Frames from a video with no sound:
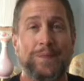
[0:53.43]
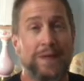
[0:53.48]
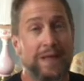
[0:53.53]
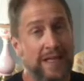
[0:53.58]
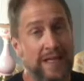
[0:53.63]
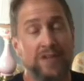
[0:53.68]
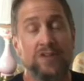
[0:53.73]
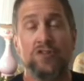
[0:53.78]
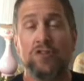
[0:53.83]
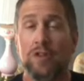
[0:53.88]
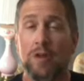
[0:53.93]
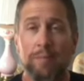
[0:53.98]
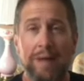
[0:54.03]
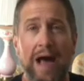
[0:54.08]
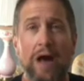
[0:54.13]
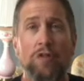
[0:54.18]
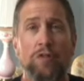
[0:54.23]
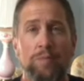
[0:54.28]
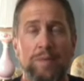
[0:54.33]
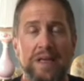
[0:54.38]
into the
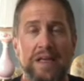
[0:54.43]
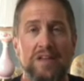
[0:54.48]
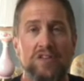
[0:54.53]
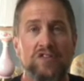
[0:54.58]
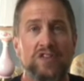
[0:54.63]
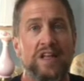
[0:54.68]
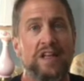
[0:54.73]
mouthpiece,